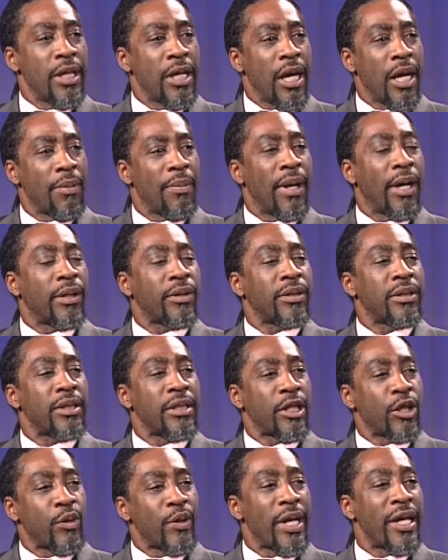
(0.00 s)
about
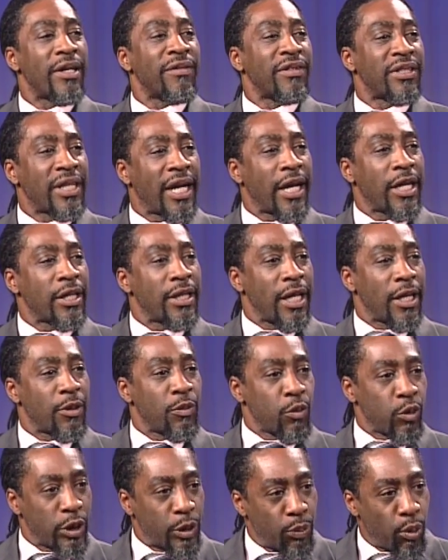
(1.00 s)
the creative side that
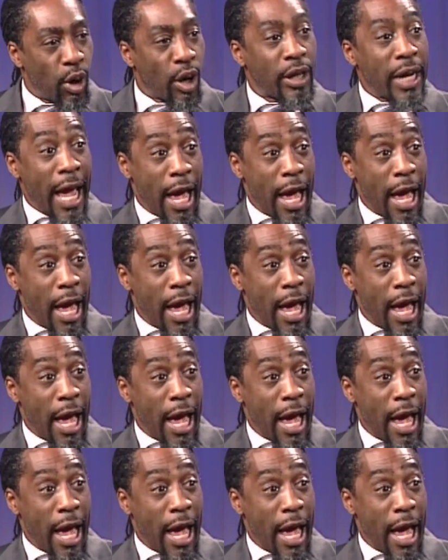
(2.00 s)
was brought